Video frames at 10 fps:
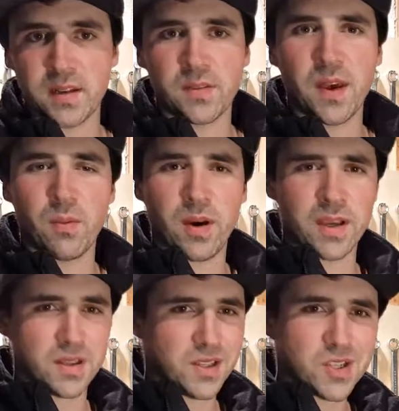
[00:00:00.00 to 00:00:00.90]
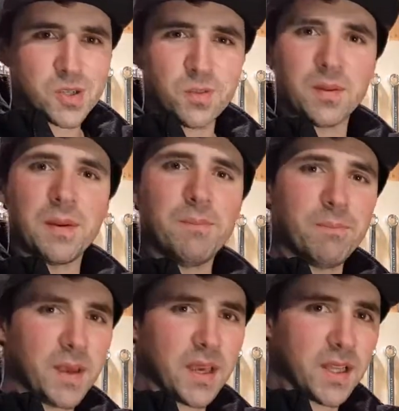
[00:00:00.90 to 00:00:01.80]
That way you just want to be
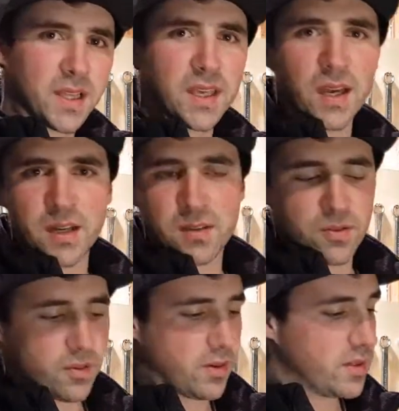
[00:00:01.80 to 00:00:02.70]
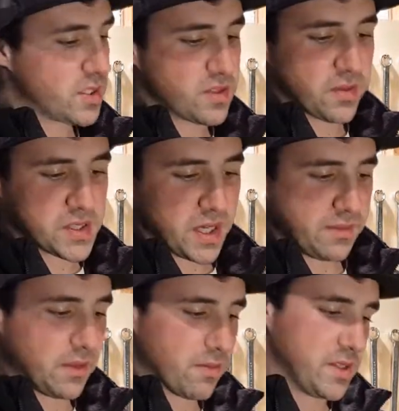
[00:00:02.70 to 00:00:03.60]
barely cutting through it, just for
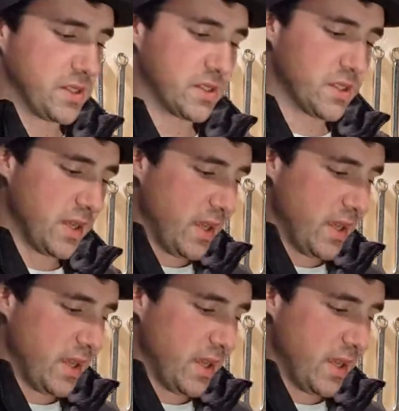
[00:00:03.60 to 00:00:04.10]
safety reasons.